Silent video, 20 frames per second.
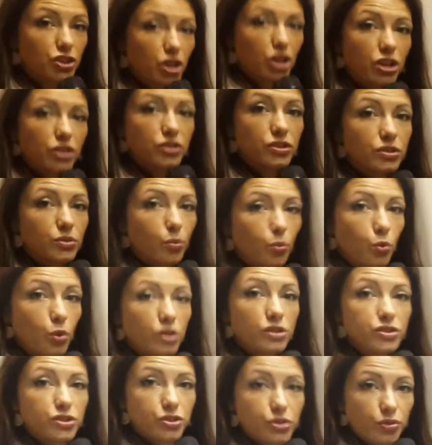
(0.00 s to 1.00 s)
the JOS
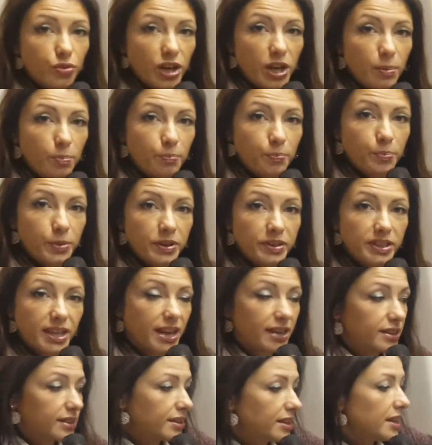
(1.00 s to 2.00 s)
wall strip
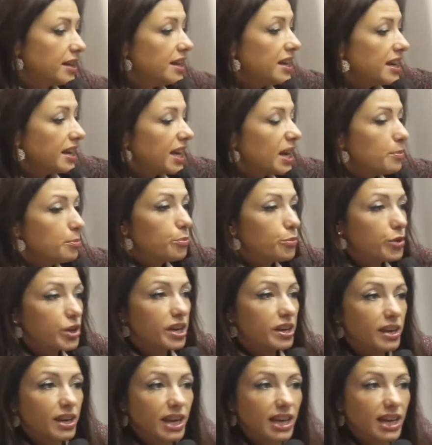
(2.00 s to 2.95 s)
that can bring